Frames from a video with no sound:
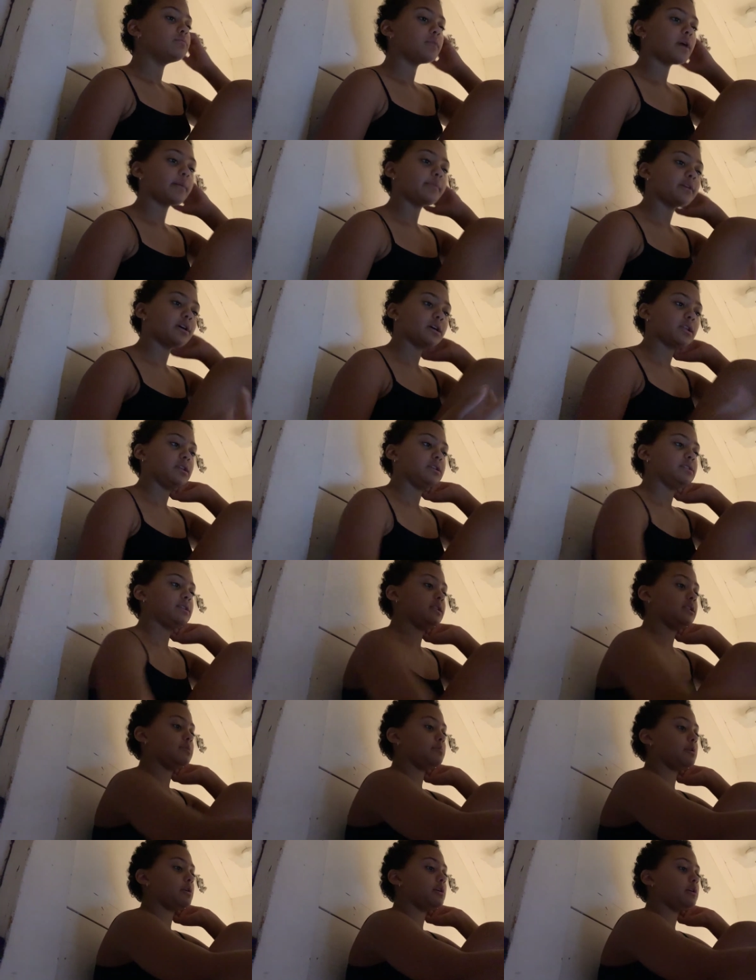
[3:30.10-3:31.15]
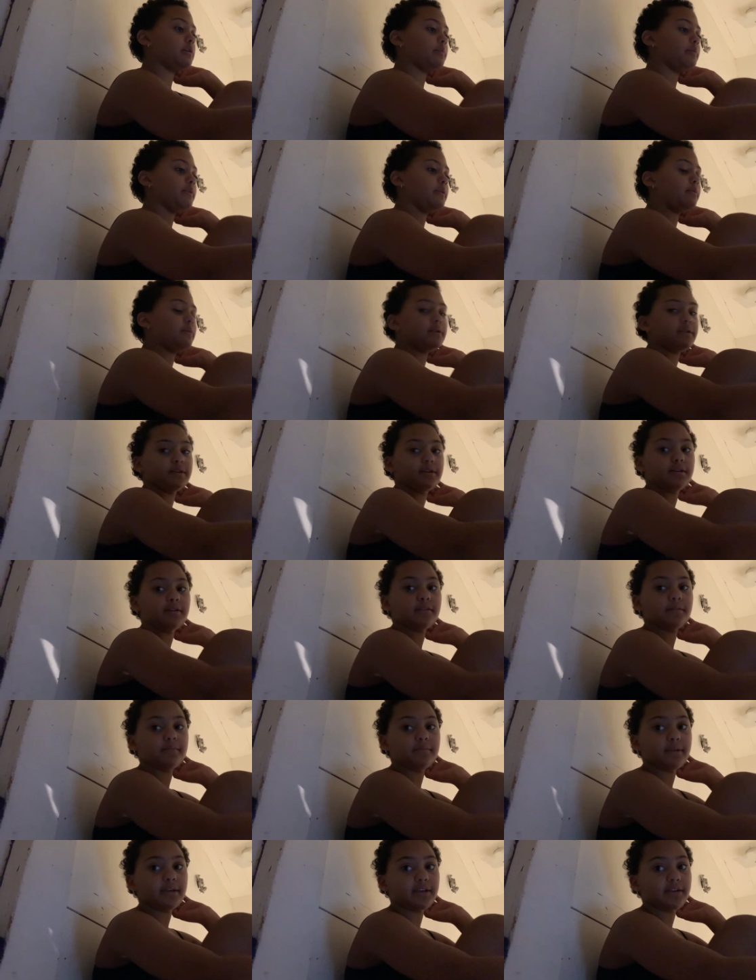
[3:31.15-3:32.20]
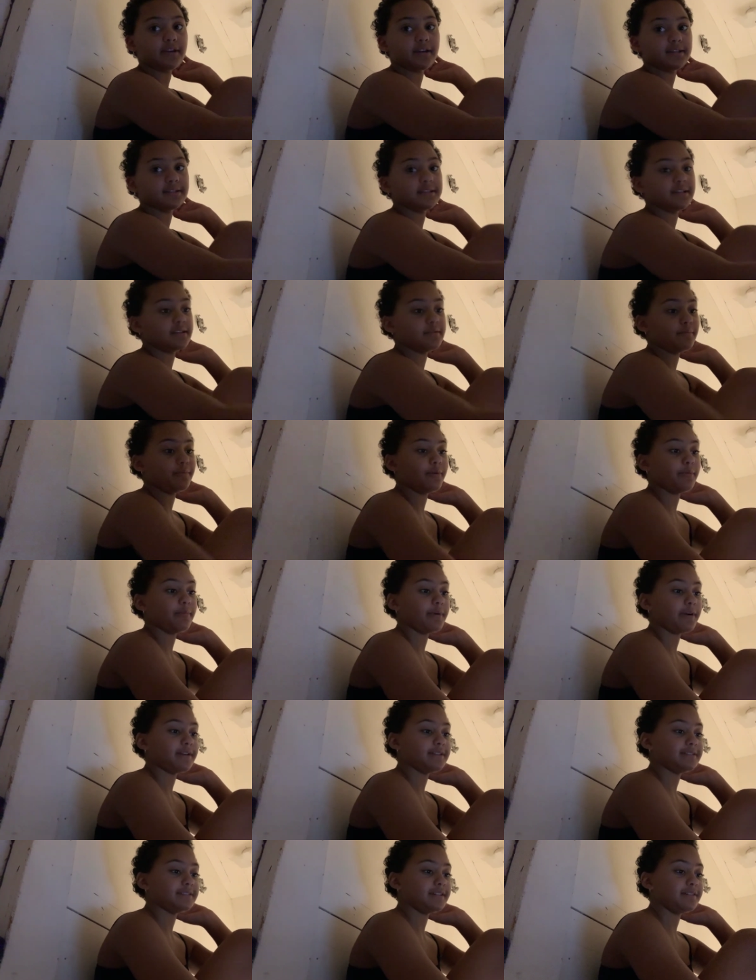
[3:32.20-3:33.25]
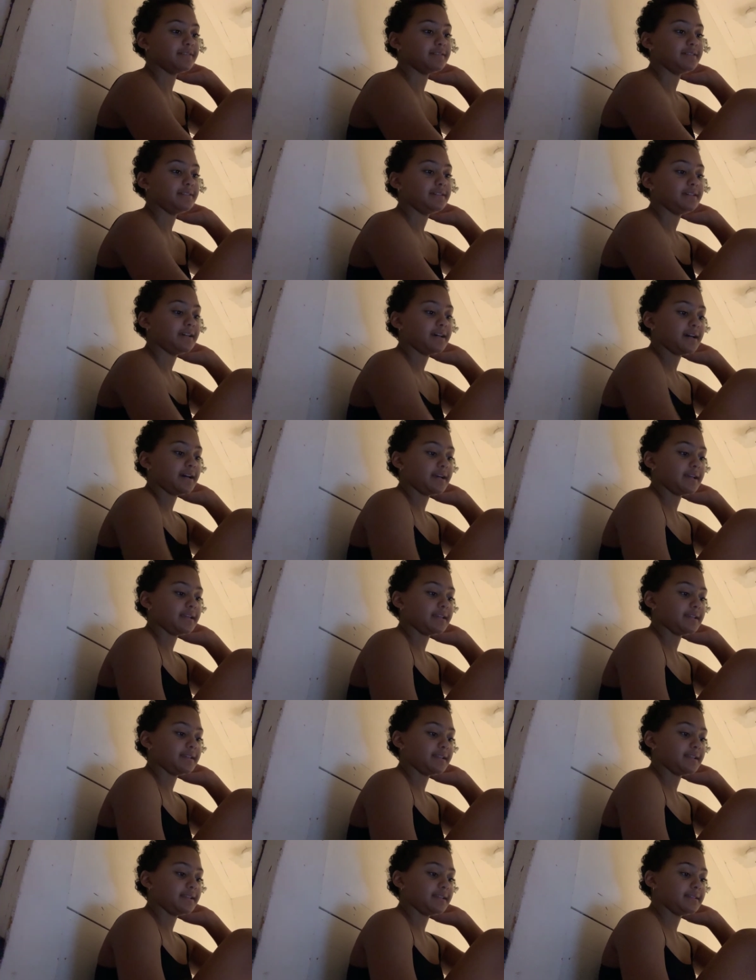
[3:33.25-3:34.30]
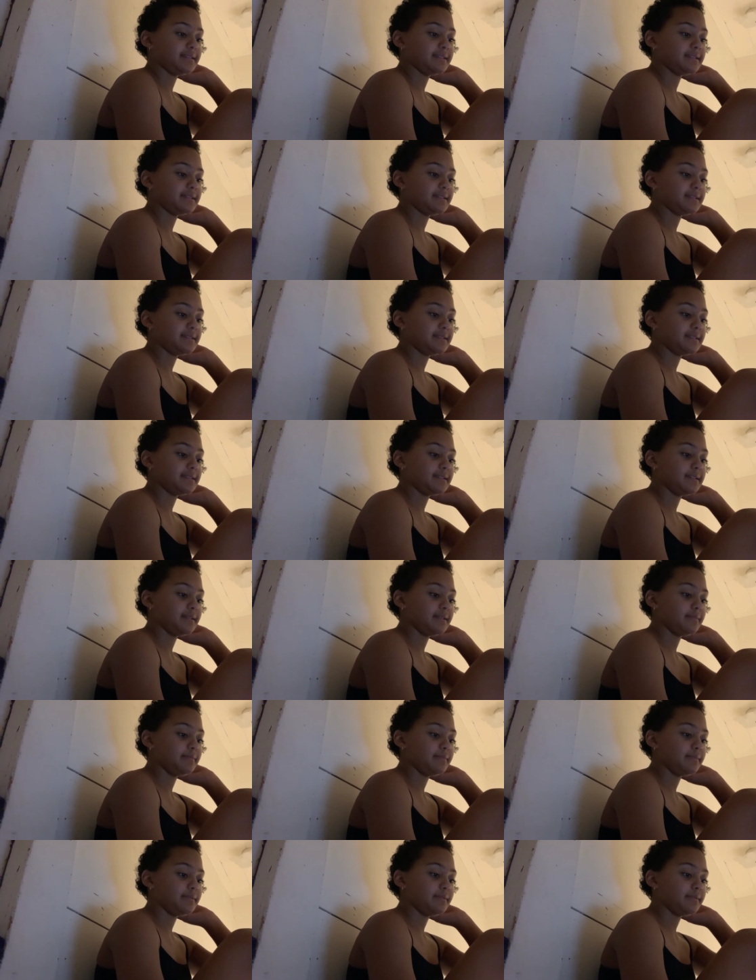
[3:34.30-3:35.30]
I'm not gonna sing this part, I'm gonna make you guys hear the part so I can like skip.